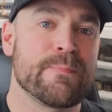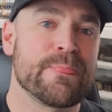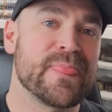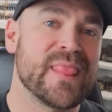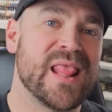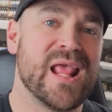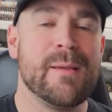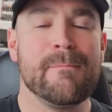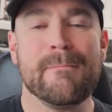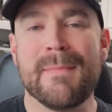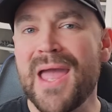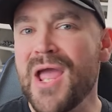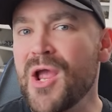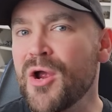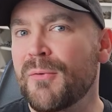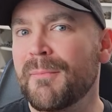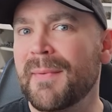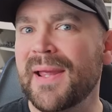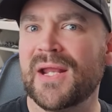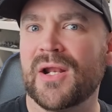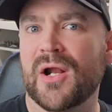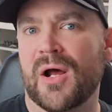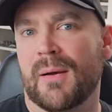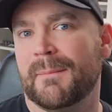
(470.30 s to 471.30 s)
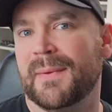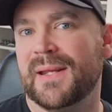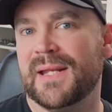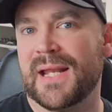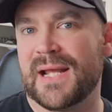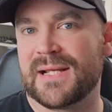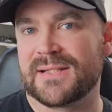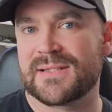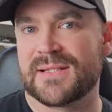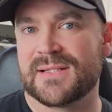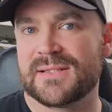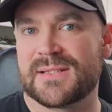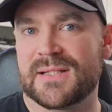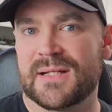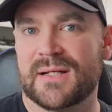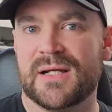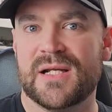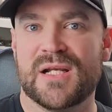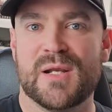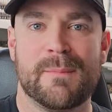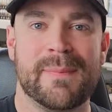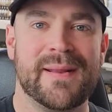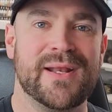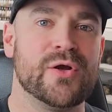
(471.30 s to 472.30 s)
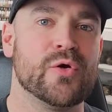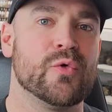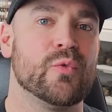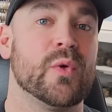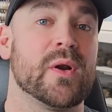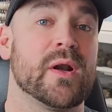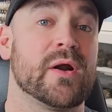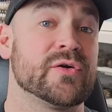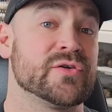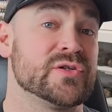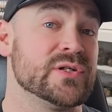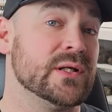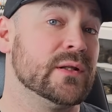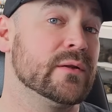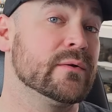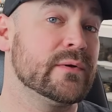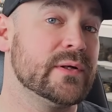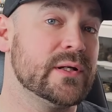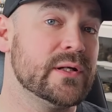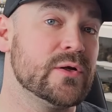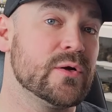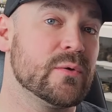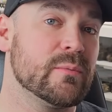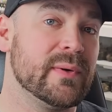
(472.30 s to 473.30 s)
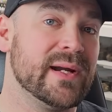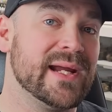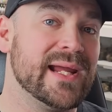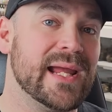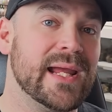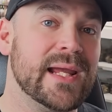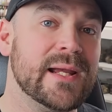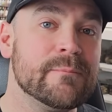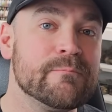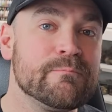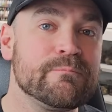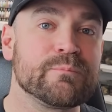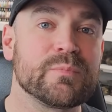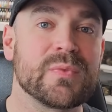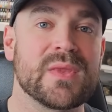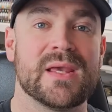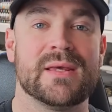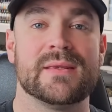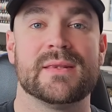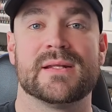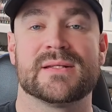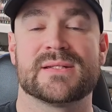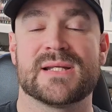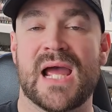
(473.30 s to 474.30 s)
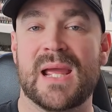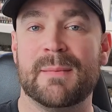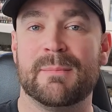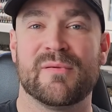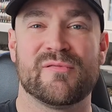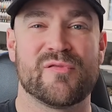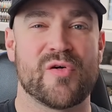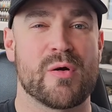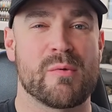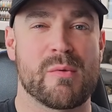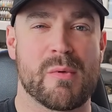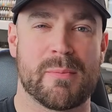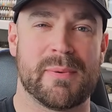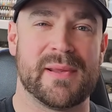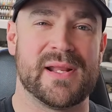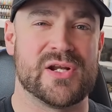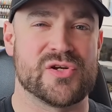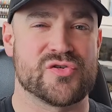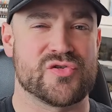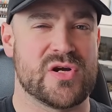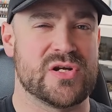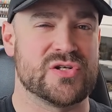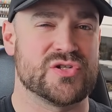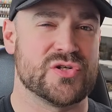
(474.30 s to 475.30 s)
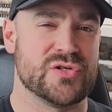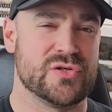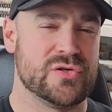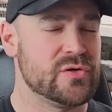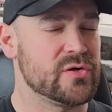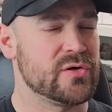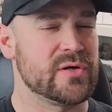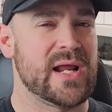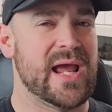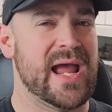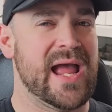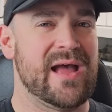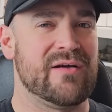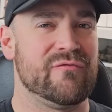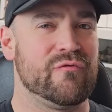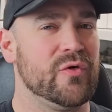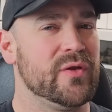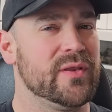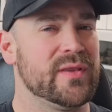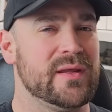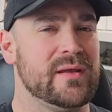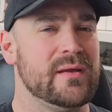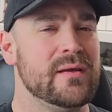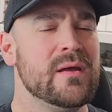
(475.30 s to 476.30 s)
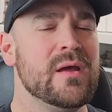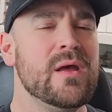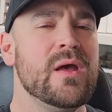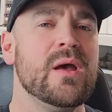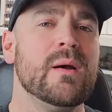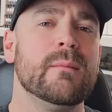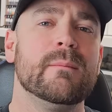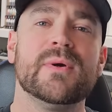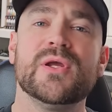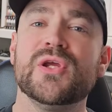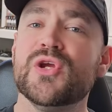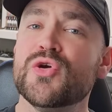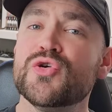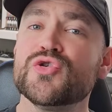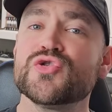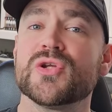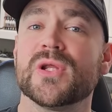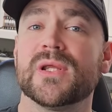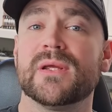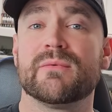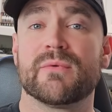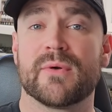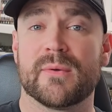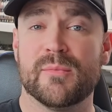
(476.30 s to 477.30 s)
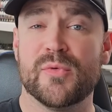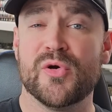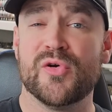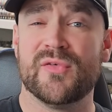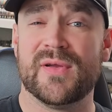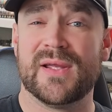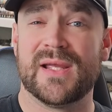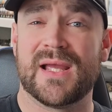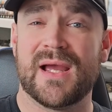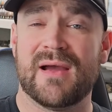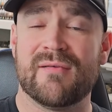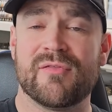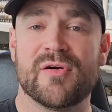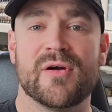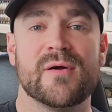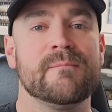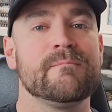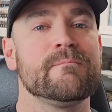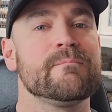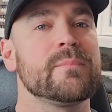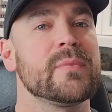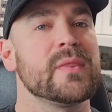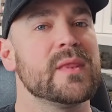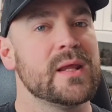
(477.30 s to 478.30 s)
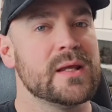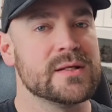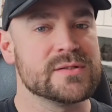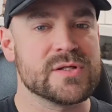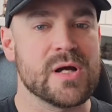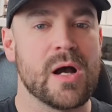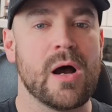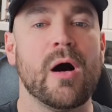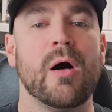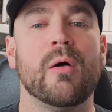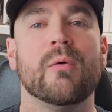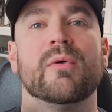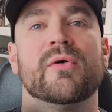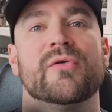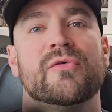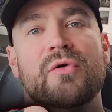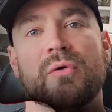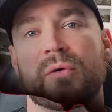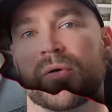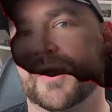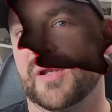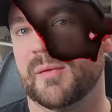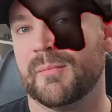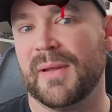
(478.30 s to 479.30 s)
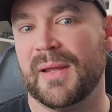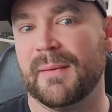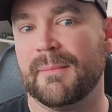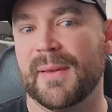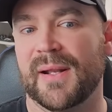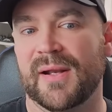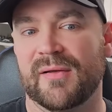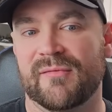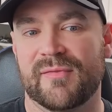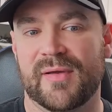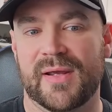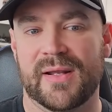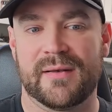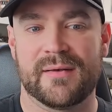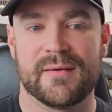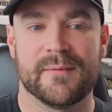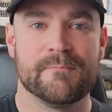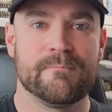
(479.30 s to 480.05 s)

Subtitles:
It may or may not be necessary depending on what artillery you're bringing and the type of armor penetration you're going to have with it. But usually removing cover is always going to be a benefit.